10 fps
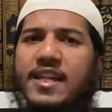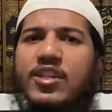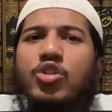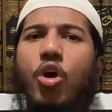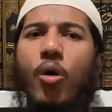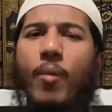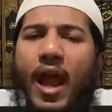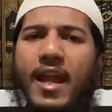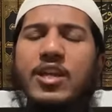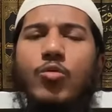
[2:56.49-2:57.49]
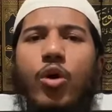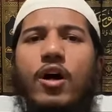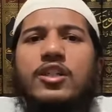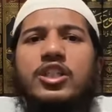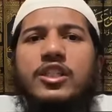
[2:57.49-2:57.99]
any job, any
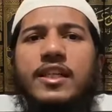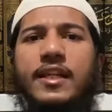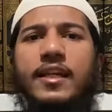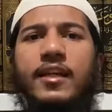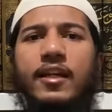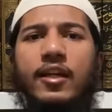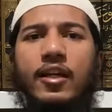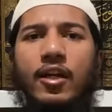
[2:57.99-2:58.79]
work, she